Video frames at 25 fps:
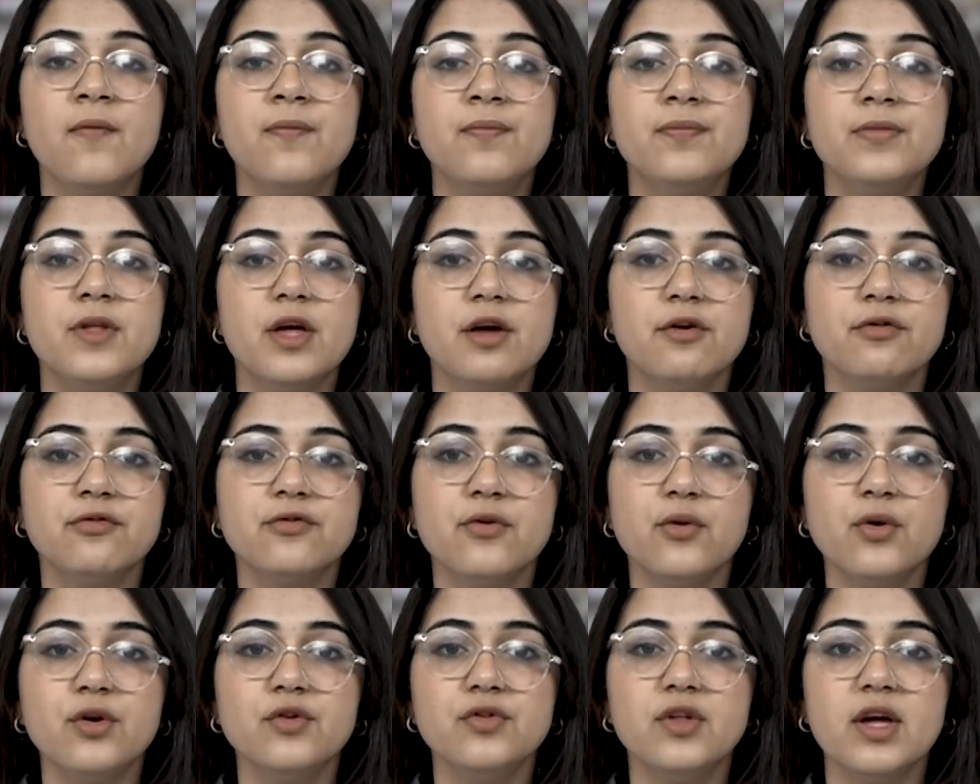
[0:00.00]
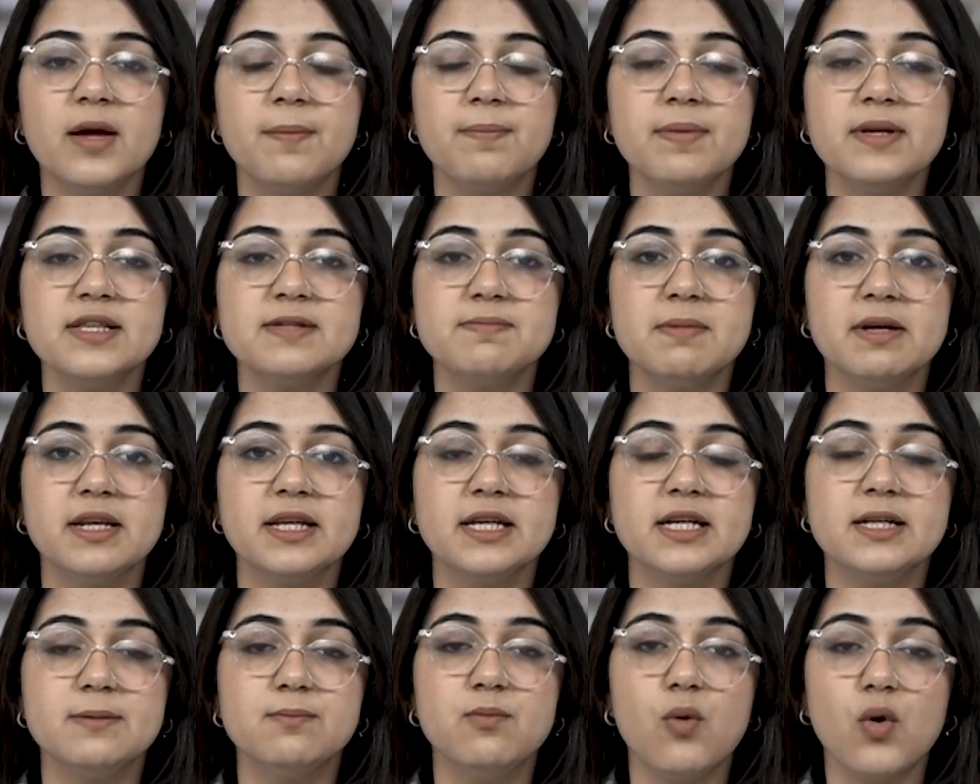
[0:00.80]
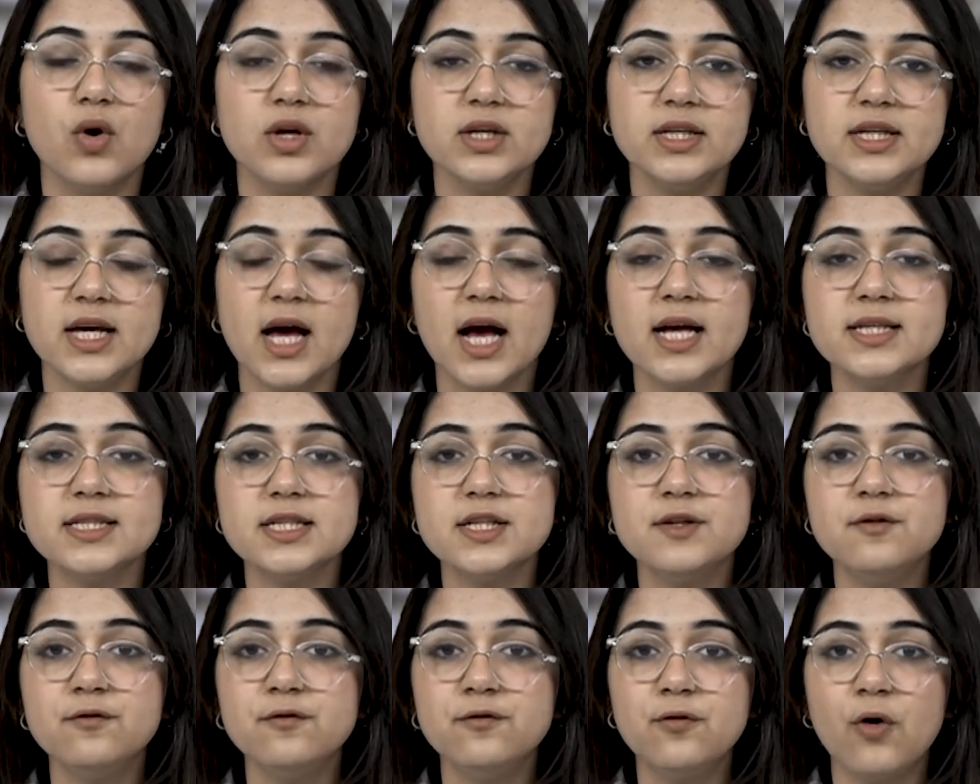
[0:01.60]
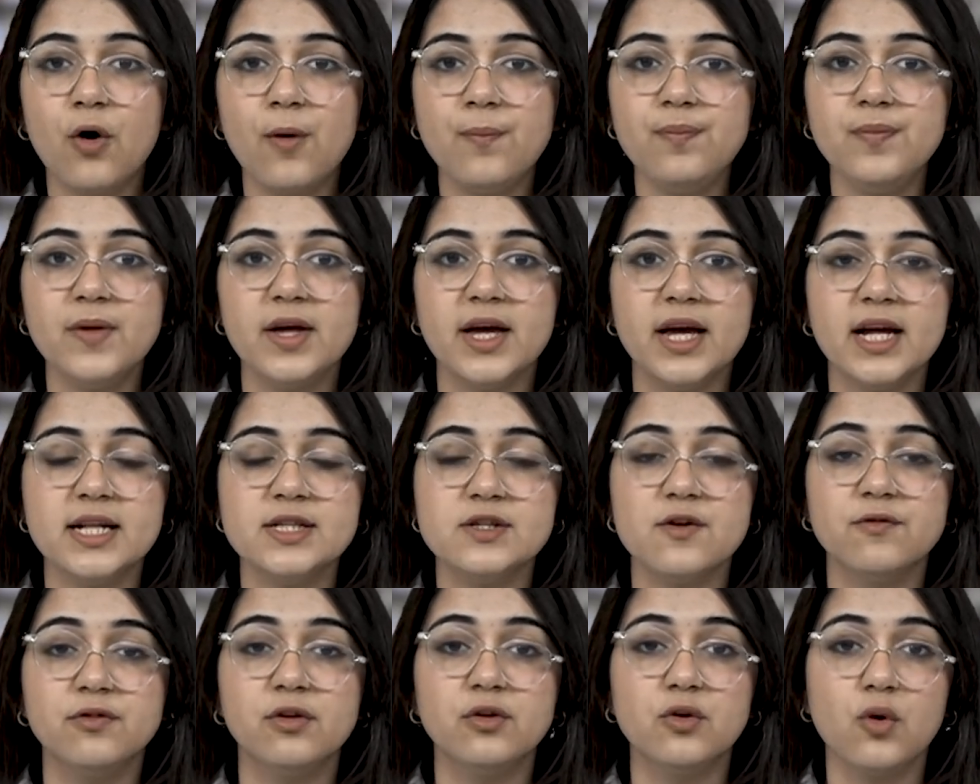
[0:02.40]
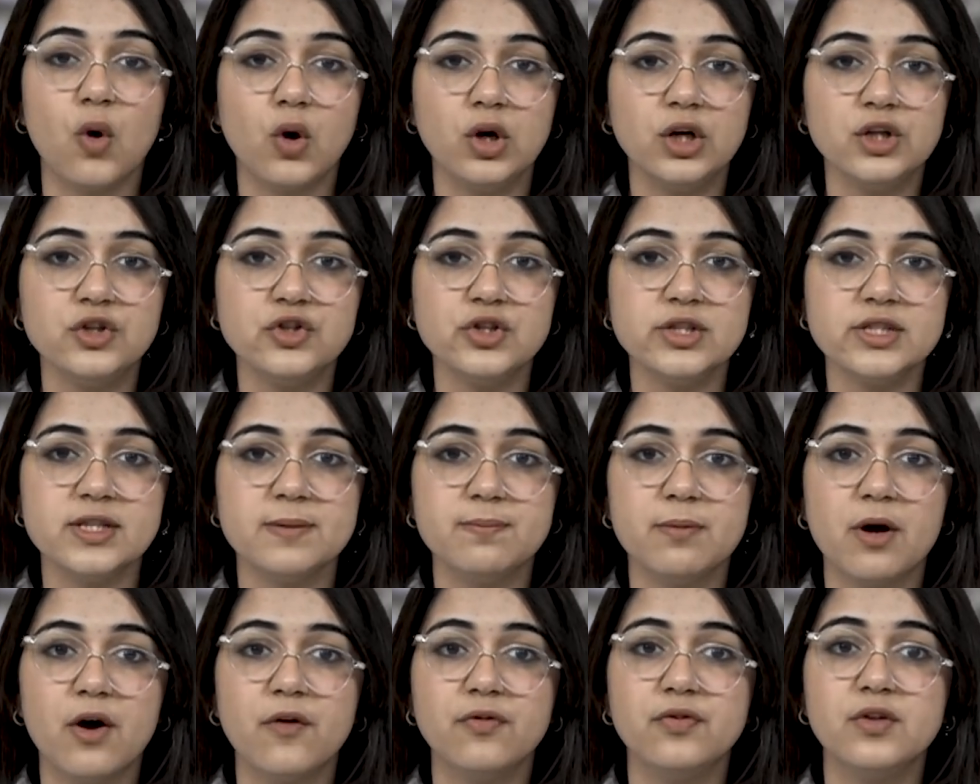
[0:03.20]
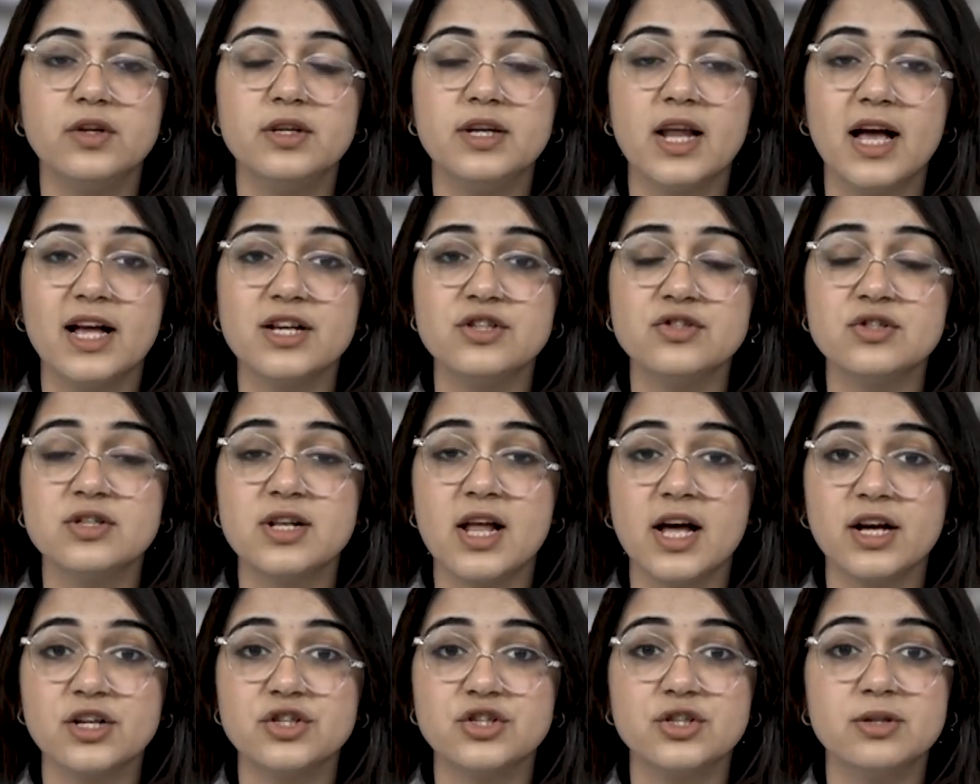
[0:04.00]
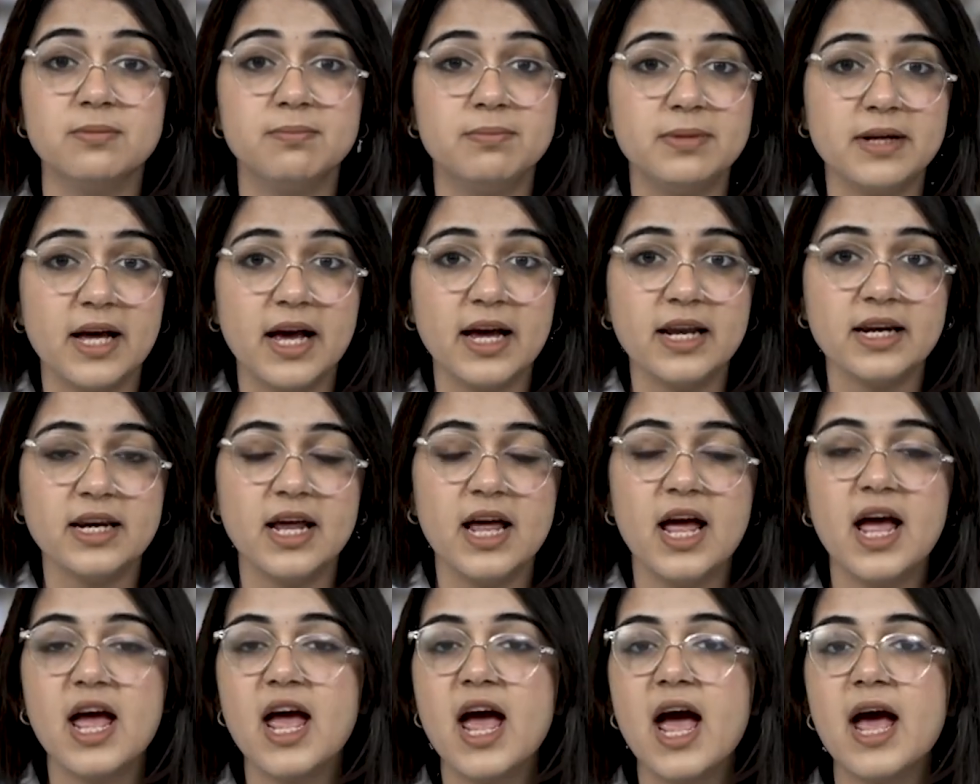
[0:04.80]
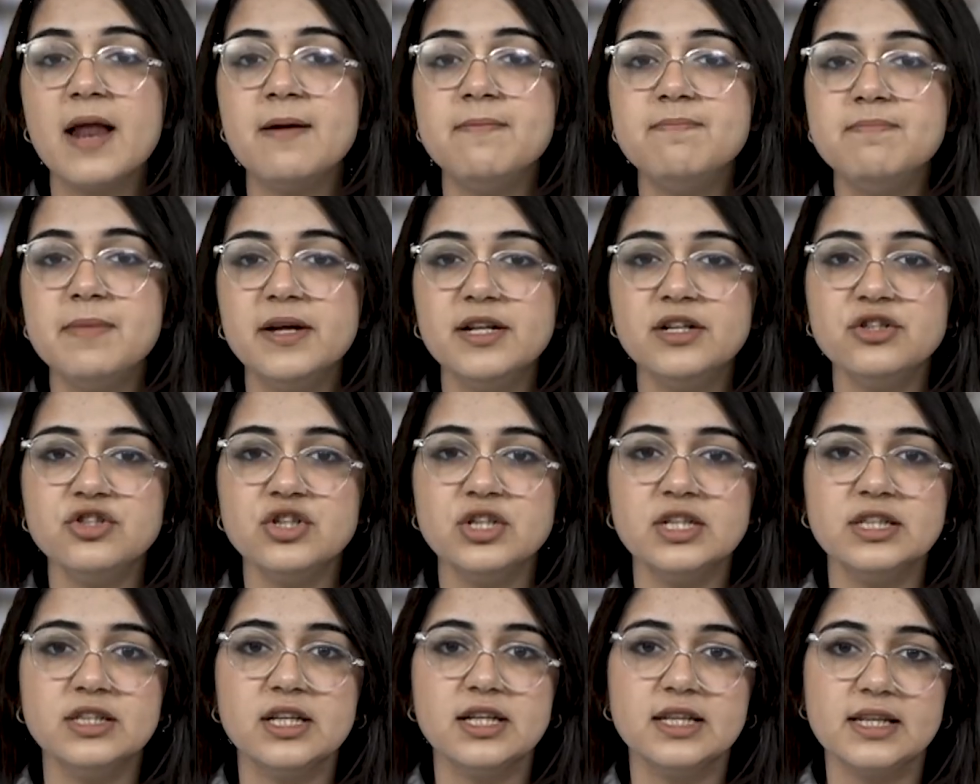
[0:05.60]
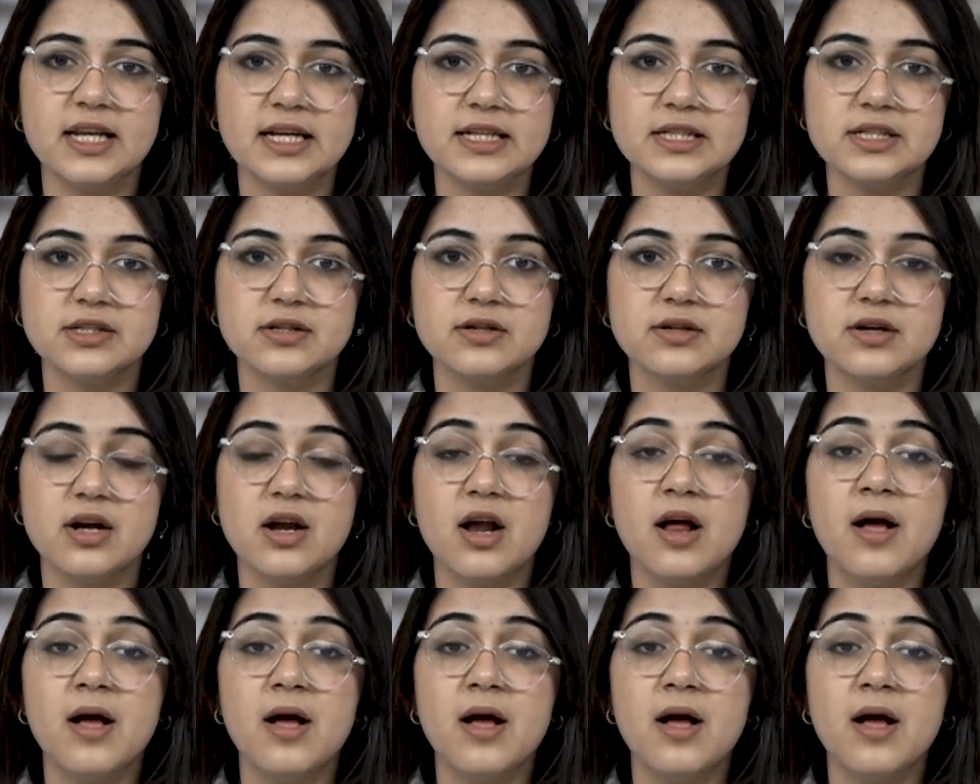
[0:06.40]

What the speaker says: Therefore, the Apex Medical Body has informed the heads of the colleges about the National Action Plan and mentioned in the letter,